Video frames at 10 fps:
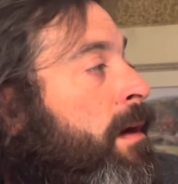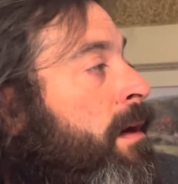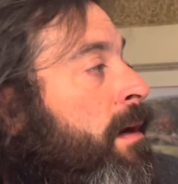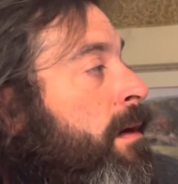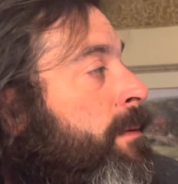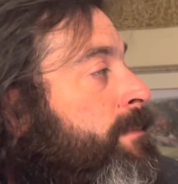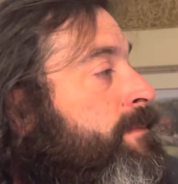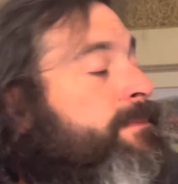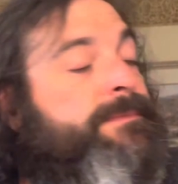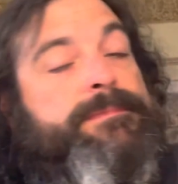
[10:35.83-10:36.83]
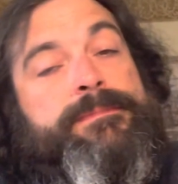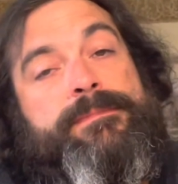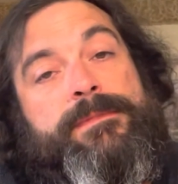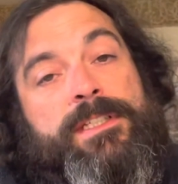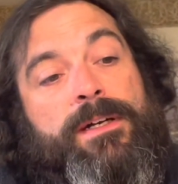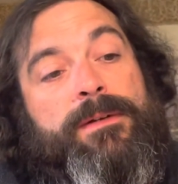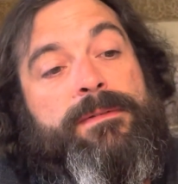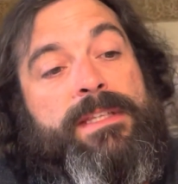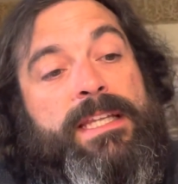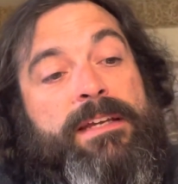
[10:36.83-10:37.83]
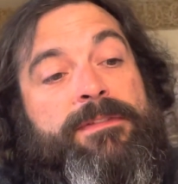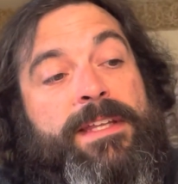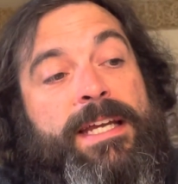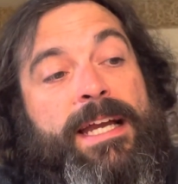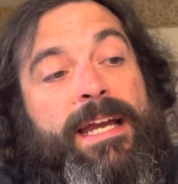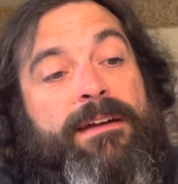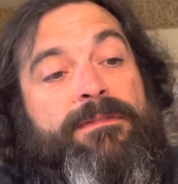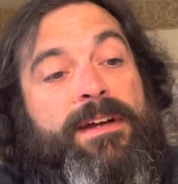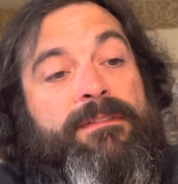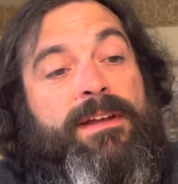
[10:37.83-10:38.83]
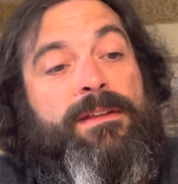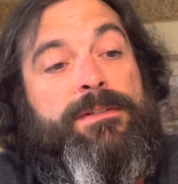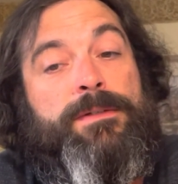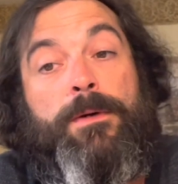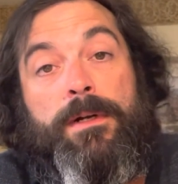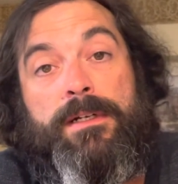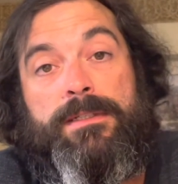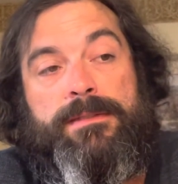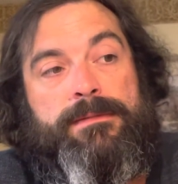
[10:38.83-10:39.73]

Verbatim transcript: Um, so thankfully I have $5 and quarters.